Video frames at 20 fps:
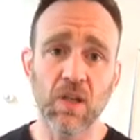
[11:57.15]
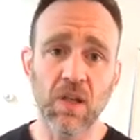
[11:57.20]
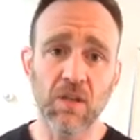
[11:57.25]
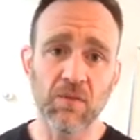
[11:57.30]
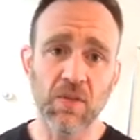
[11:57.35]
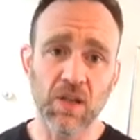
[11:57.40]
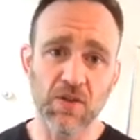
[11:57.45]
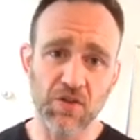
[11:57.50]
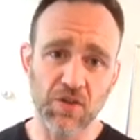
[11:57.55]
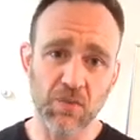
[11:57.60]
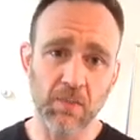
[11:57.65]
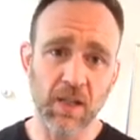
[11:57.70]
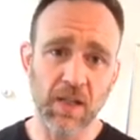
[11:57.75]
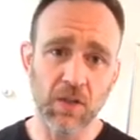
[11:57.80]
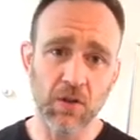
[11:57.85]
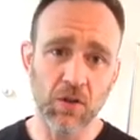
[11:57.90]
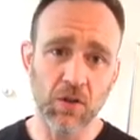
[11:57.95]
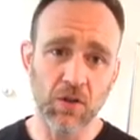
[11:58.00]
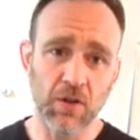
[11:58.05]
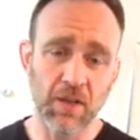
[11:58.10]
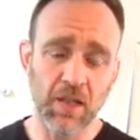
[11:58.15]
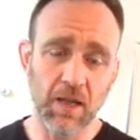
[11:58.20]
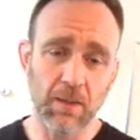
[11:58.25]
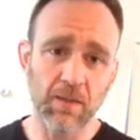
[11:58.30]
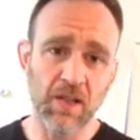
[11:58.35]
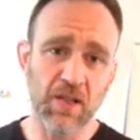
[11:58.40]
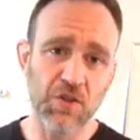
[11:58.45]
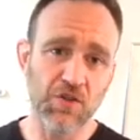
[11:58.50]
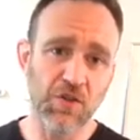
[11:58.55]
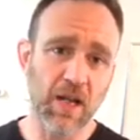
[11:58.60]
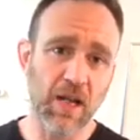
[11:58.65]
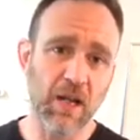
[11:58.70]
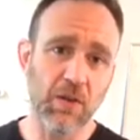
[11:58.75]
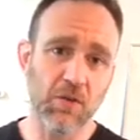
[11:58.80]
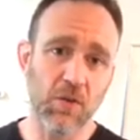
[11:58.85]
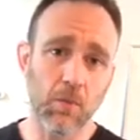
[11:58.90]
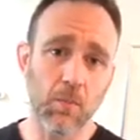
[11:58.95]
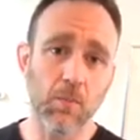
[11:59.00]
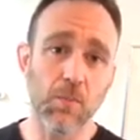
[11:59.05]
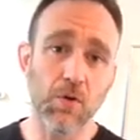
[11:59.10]
if they just make a little adaptation how
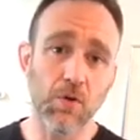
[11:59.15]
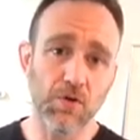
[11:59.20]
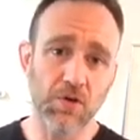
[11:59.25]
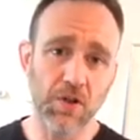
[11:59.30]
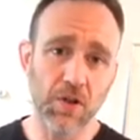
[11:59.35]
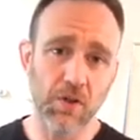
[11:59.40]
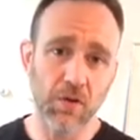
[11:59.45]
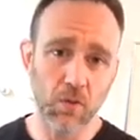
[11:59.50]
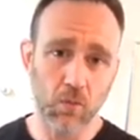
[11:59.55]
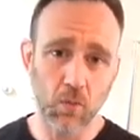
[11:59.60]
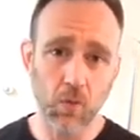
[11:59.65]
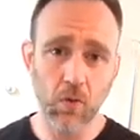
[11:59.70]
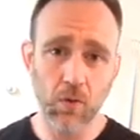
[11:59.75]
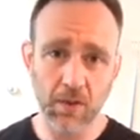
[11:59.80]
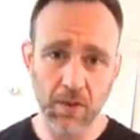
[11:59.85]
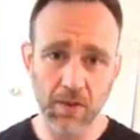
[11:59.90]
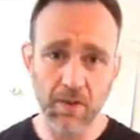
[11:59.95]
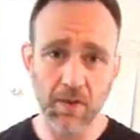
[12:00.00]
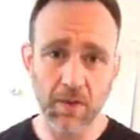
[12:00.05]
they're approaching their rolling